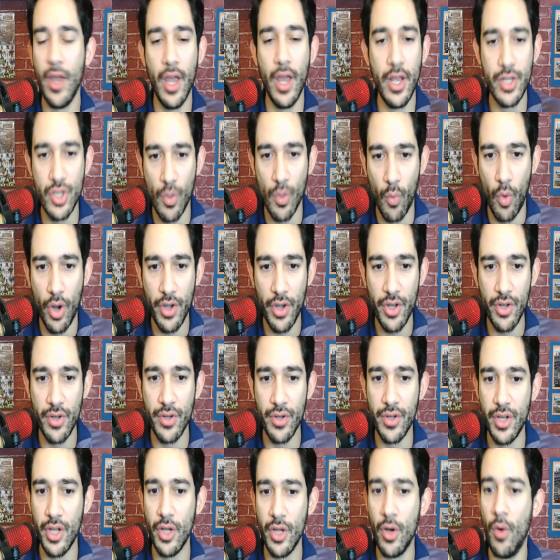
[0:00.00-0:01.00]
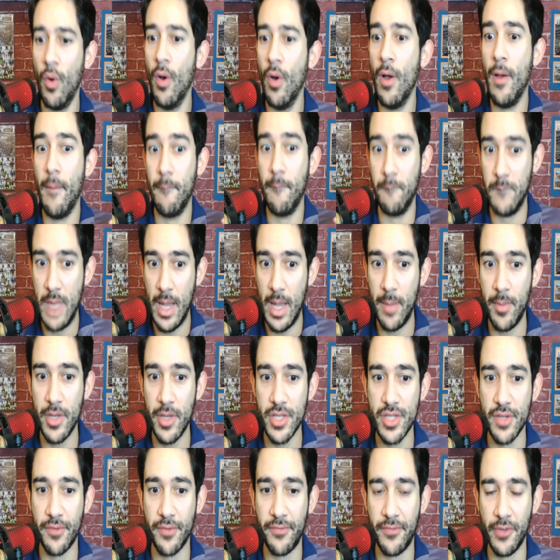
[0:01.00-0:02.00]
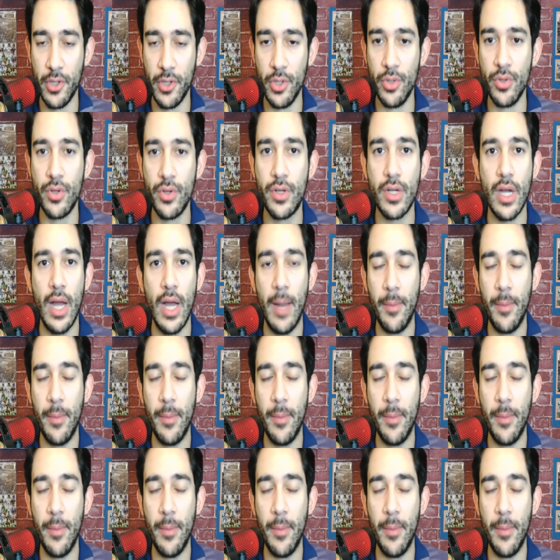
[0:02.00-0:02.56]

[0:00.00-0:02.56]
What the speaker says: It's a one-year deal. Maybe it's a fluke.